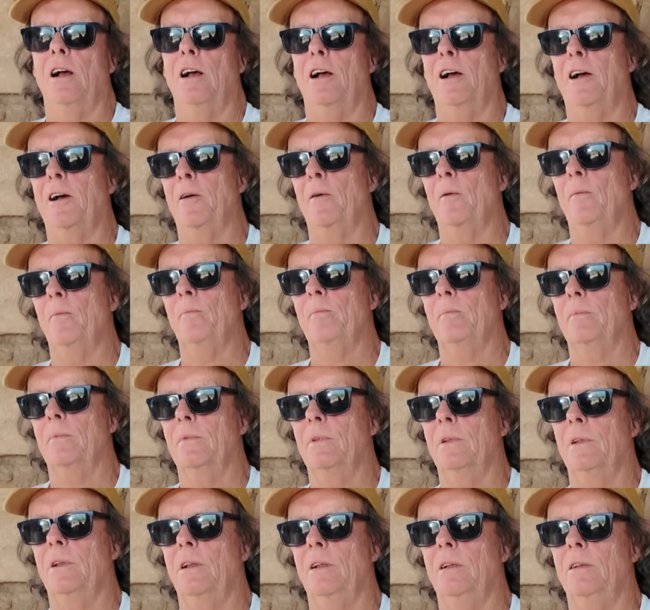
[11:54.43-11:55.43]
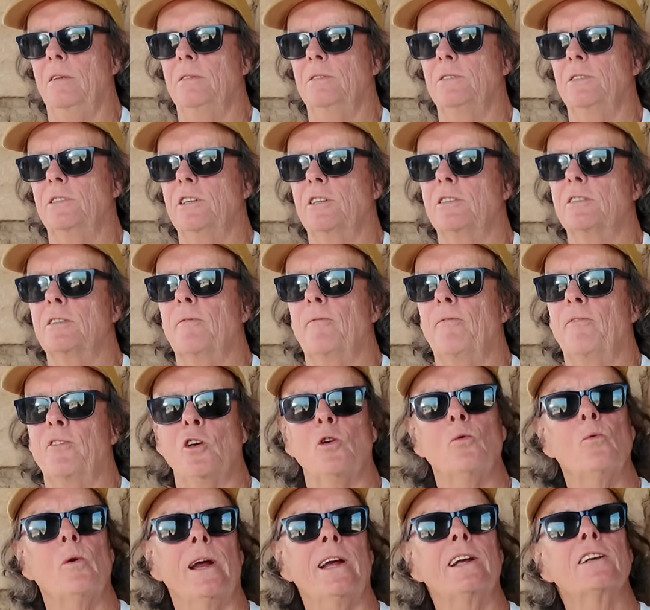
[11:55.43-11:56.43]
Um, just a
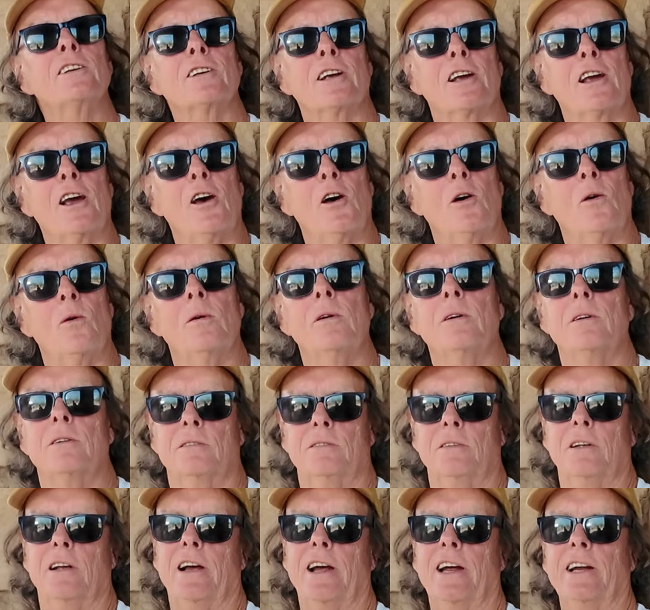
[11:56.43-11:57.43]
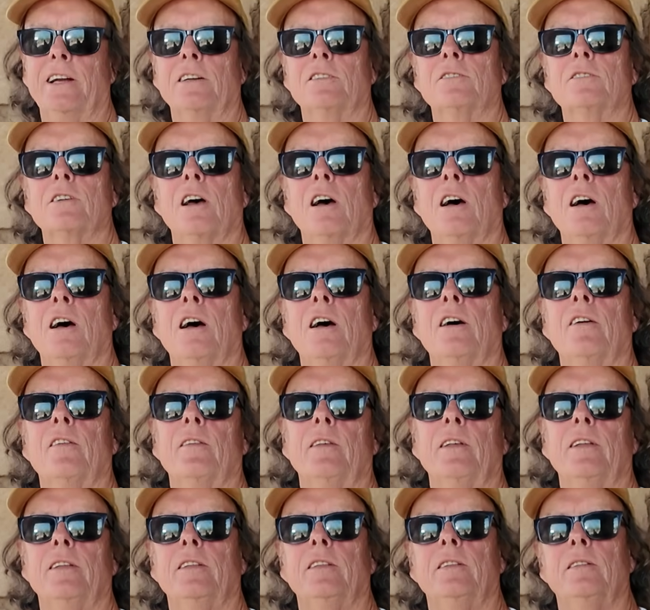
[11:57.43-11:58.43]
few weeks ago, I saw
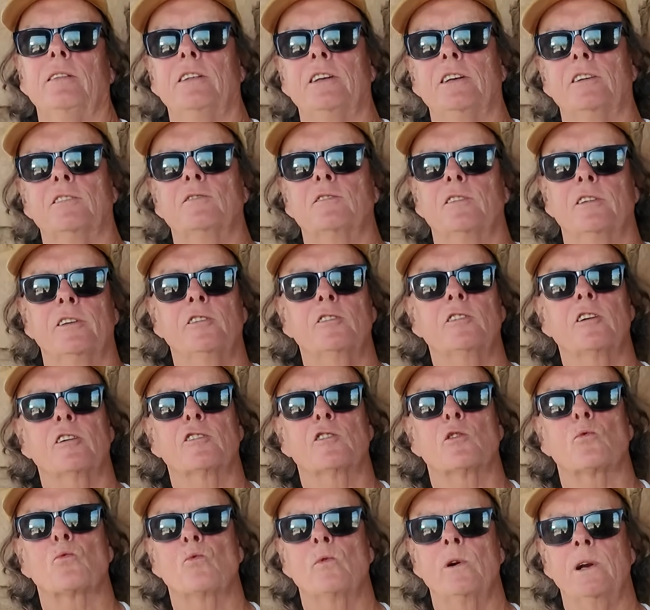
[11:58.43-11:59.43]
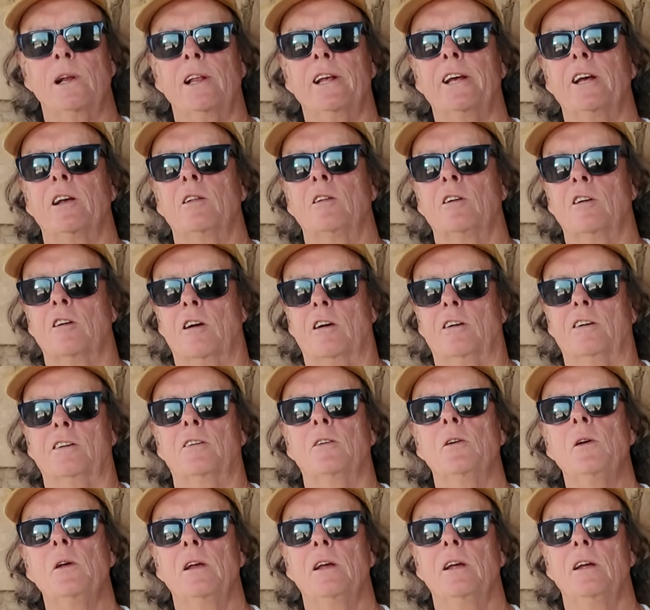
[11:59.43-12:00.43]
these lizards really alert.
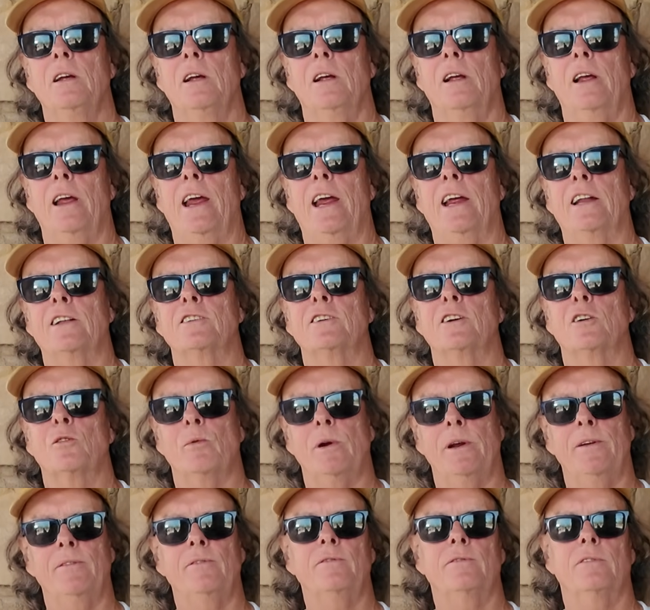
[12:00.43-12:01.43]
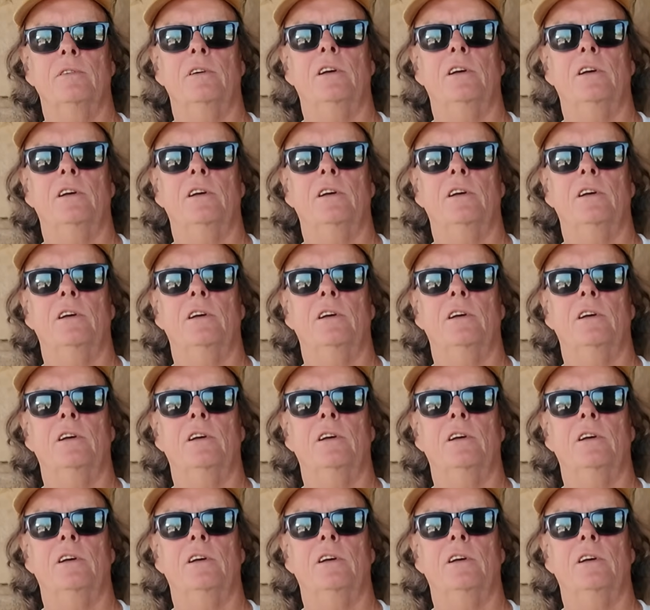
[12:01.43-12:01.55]
And so we've,